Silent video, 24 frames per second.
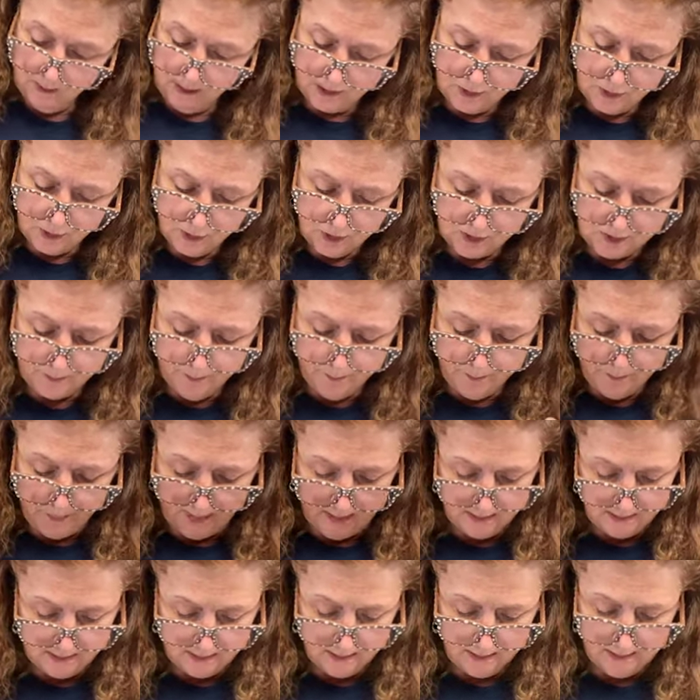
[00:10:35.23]
Let's just
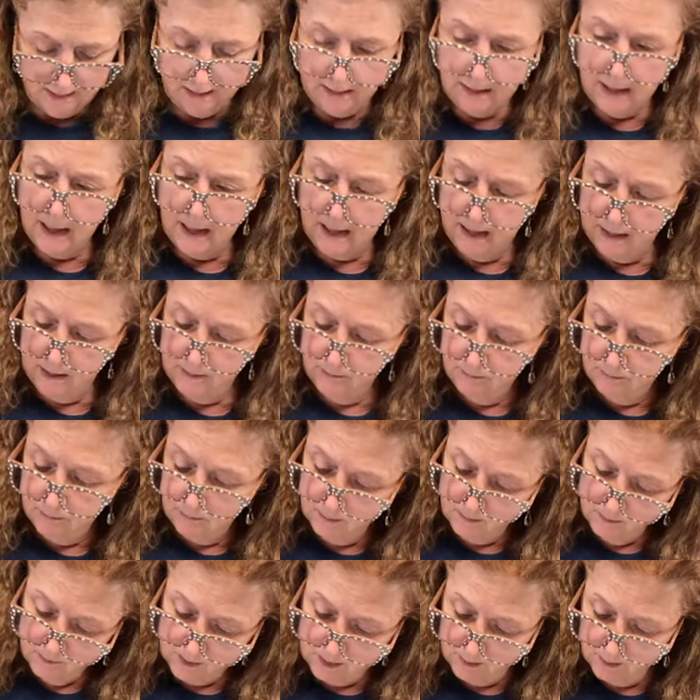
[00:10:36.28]
basically lay in
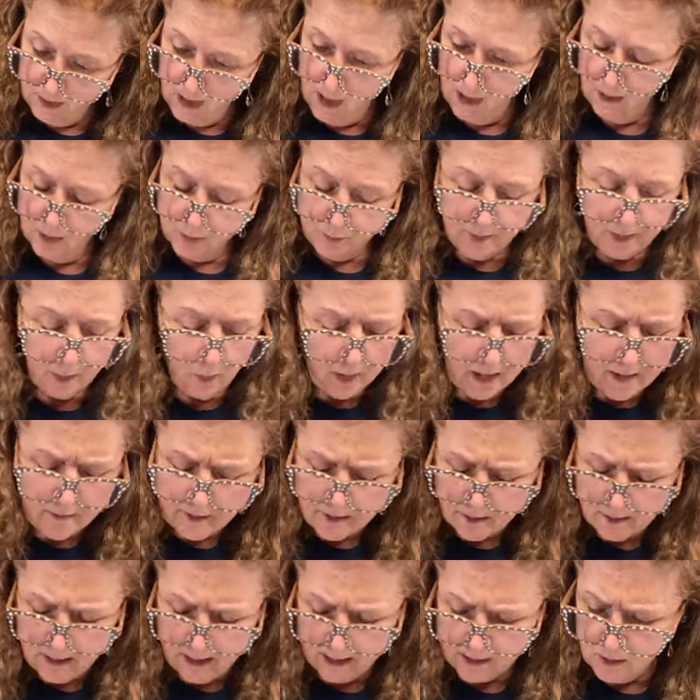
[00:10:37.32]
some colors. Pick
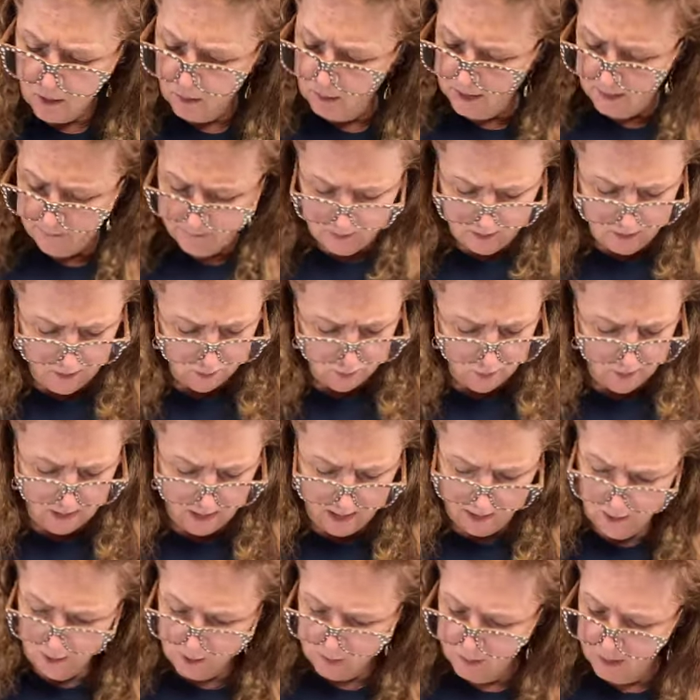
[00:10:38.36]
whatever you like. Don't have to use
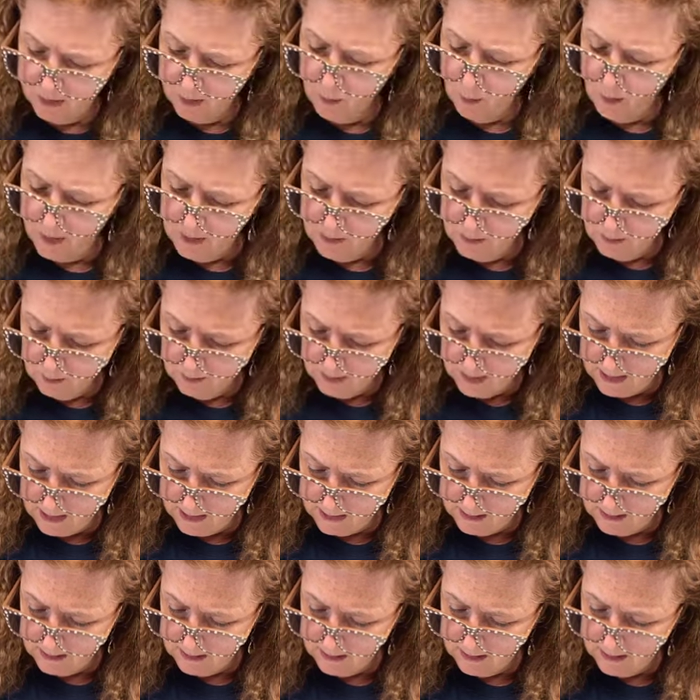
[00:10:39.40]
what I use. Pick what you
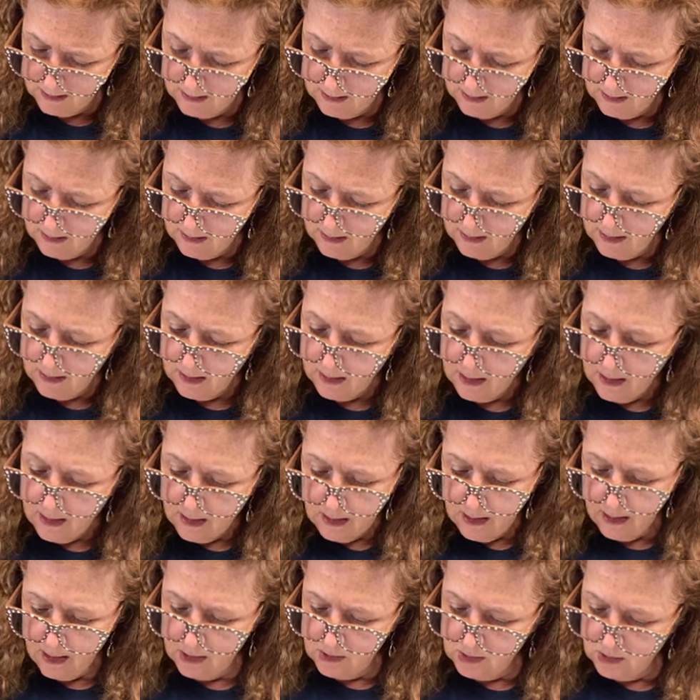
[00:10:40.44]
like
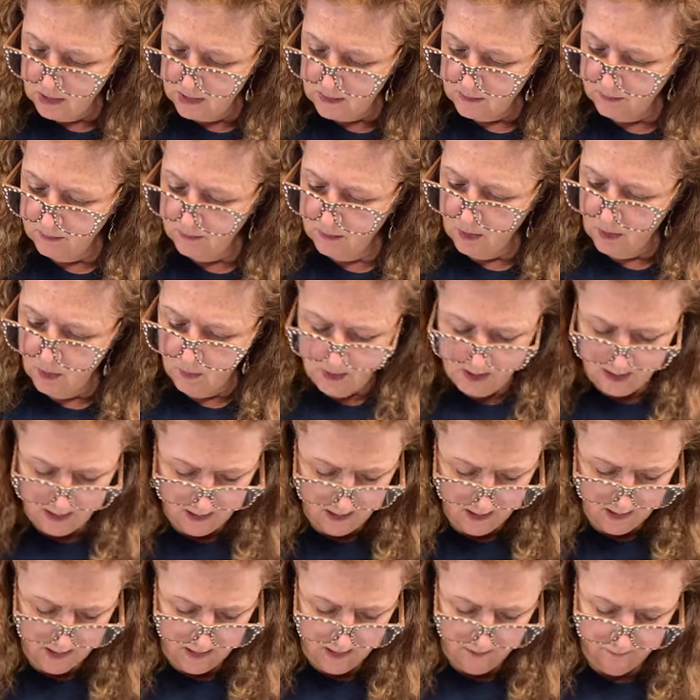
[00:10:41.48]
and just go
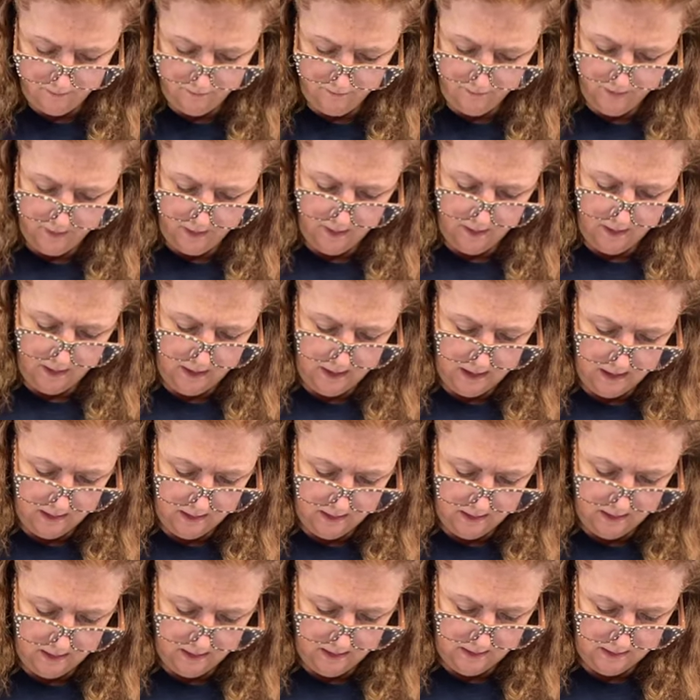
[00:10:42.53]
ahead and fill
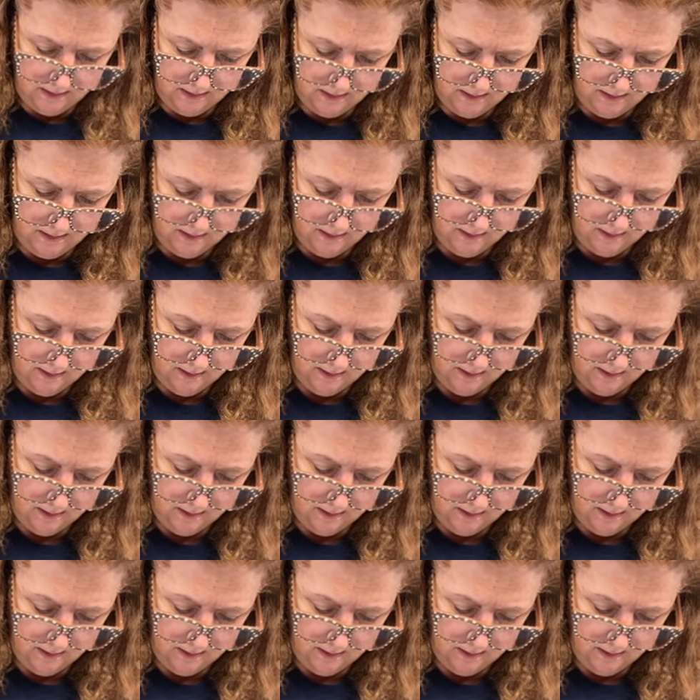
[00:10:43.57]
in these.